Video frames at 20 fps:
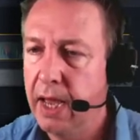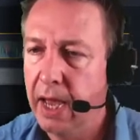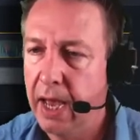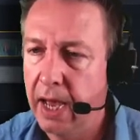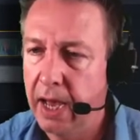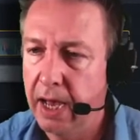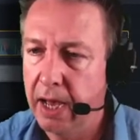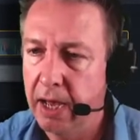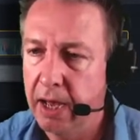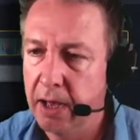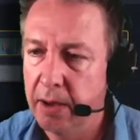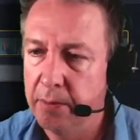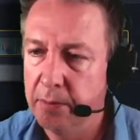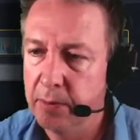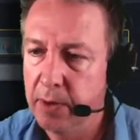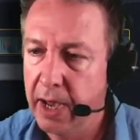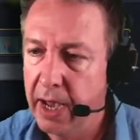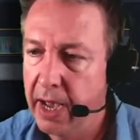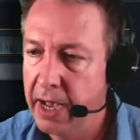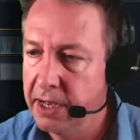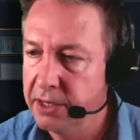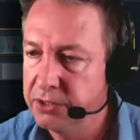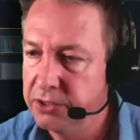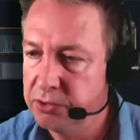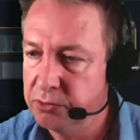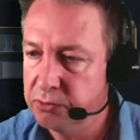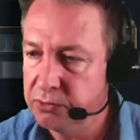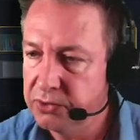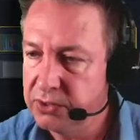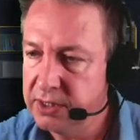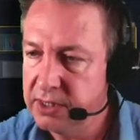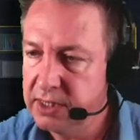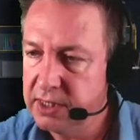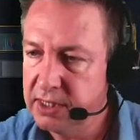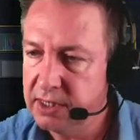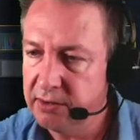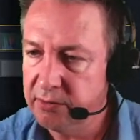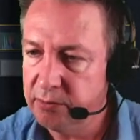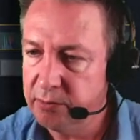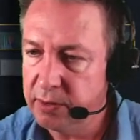and you'll
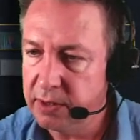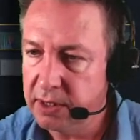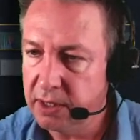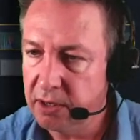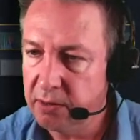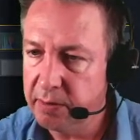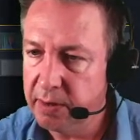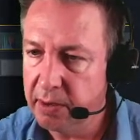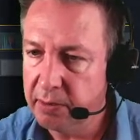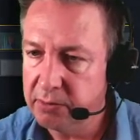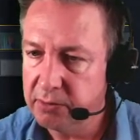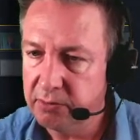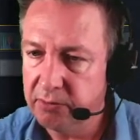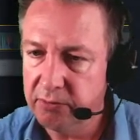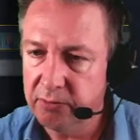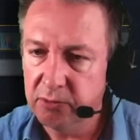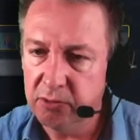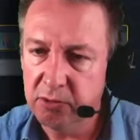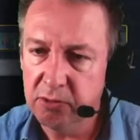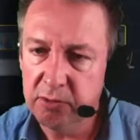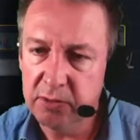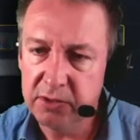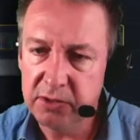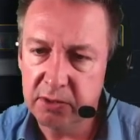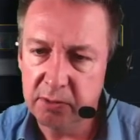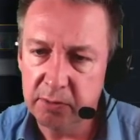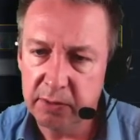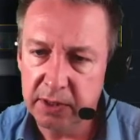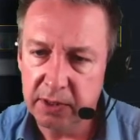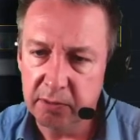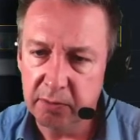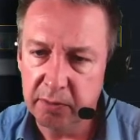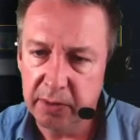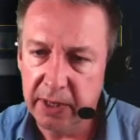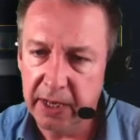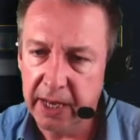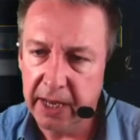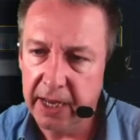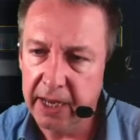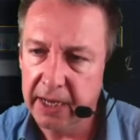see if we go backwards and forwards that we can
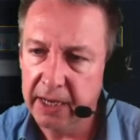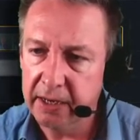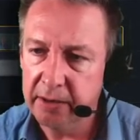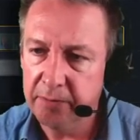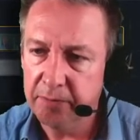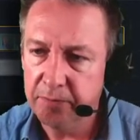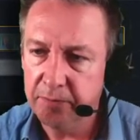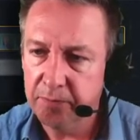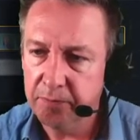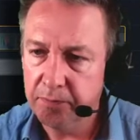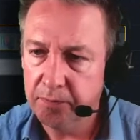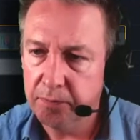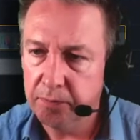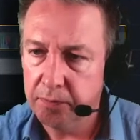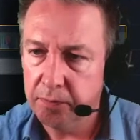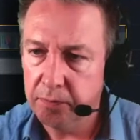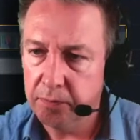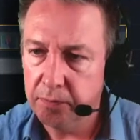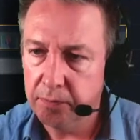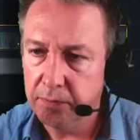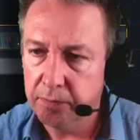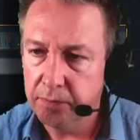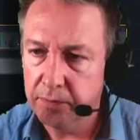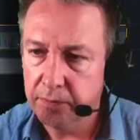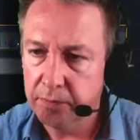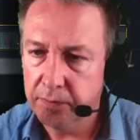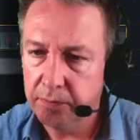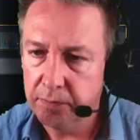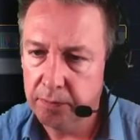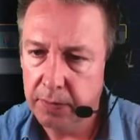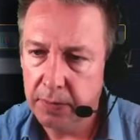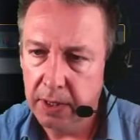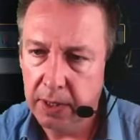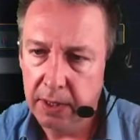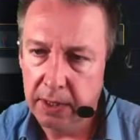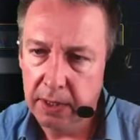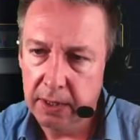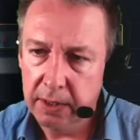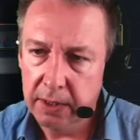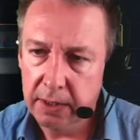play design. I
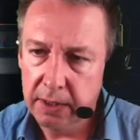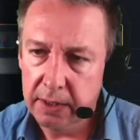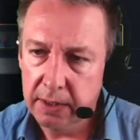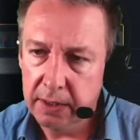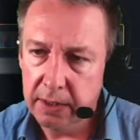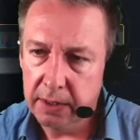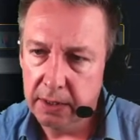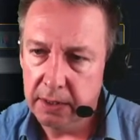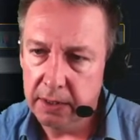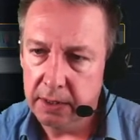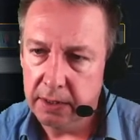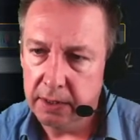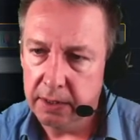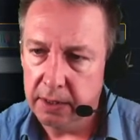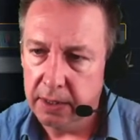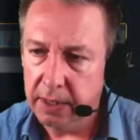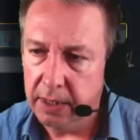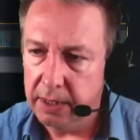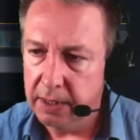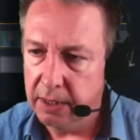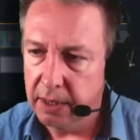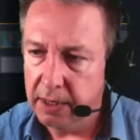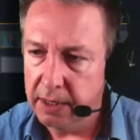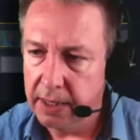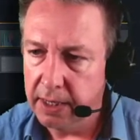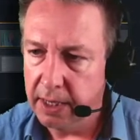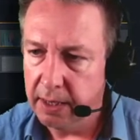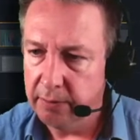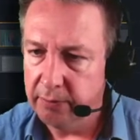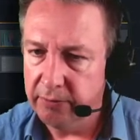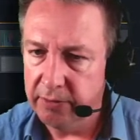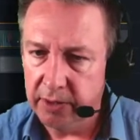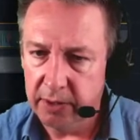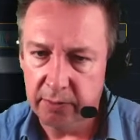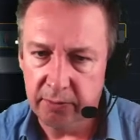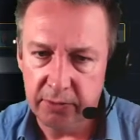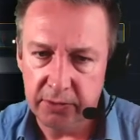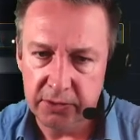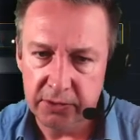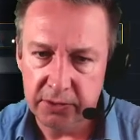am Philip Richardson, and I am
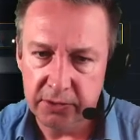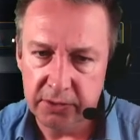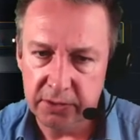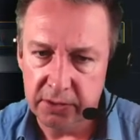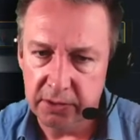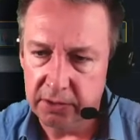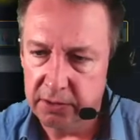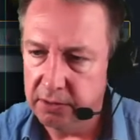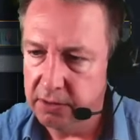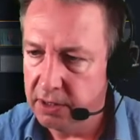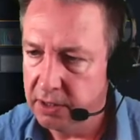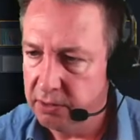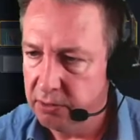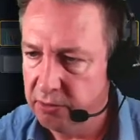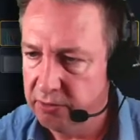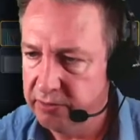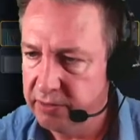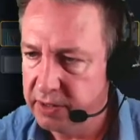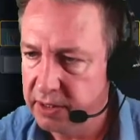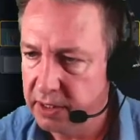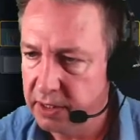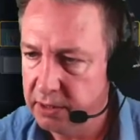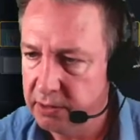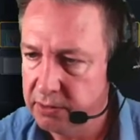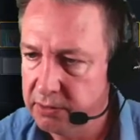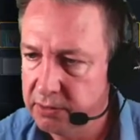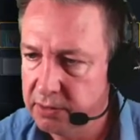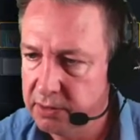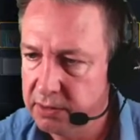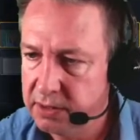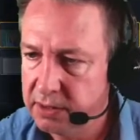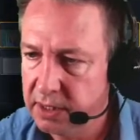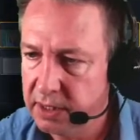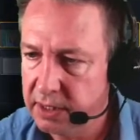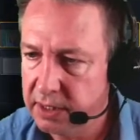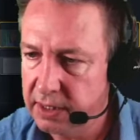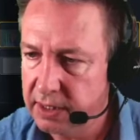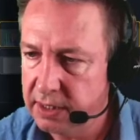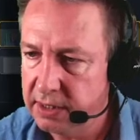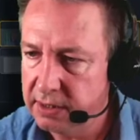Philip Richardson, and off he goes
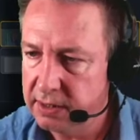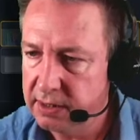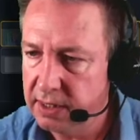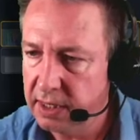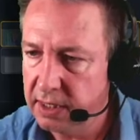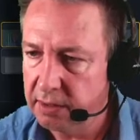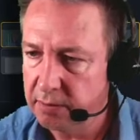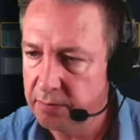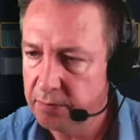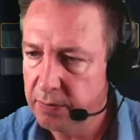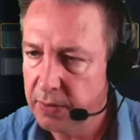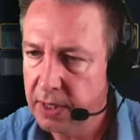saying his thing,